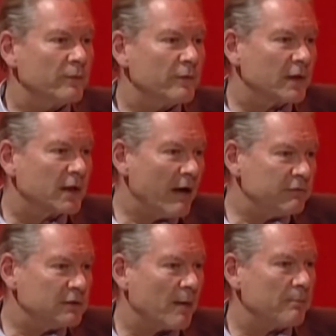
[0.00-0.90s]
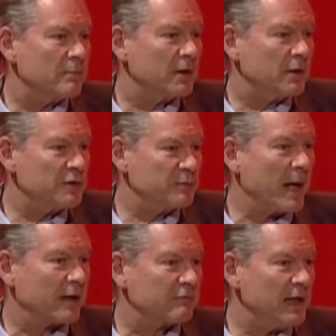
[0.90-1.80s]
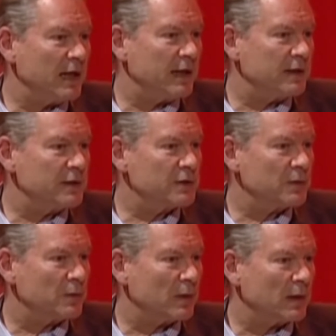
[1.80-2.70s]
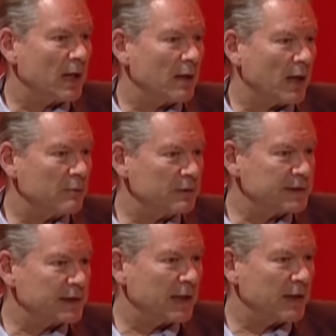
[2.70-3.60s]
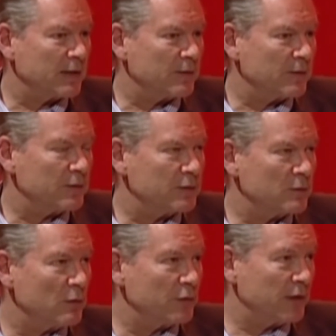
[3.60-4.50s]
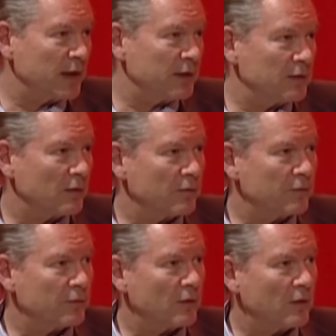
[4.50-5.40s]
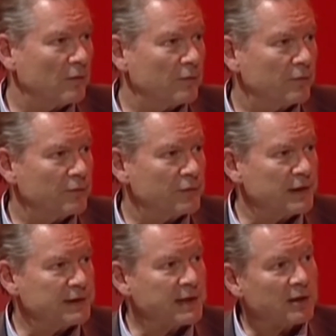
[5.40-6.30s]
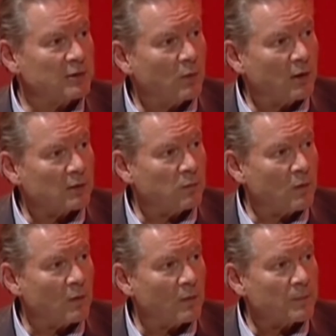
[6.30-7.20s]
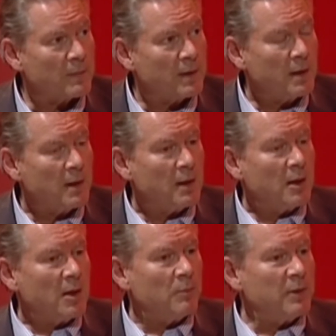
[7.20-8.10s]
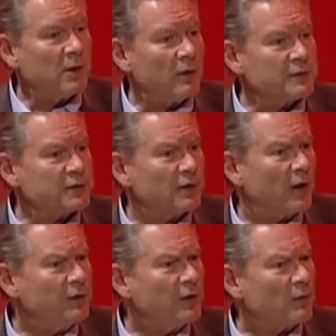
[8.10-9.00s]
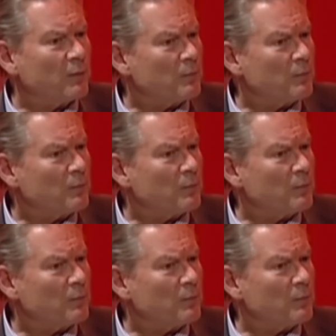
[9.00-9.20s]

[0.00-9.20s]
the cover up goes back really to, I, I, would say, towards the end of, of the Second World War. Because, you know,